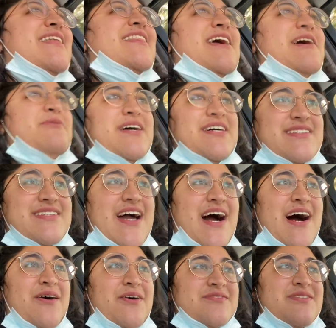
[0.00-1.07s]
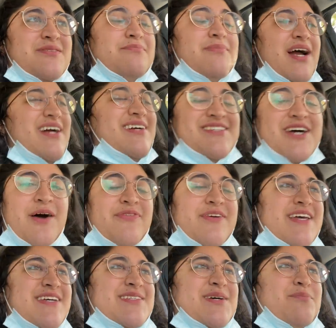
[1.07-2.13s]
They went down my
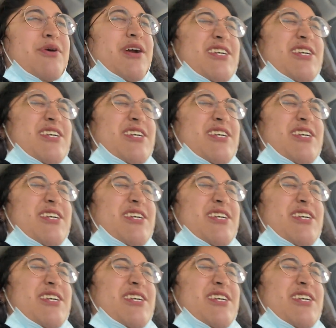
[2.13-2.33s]
esophagus, I'm pretty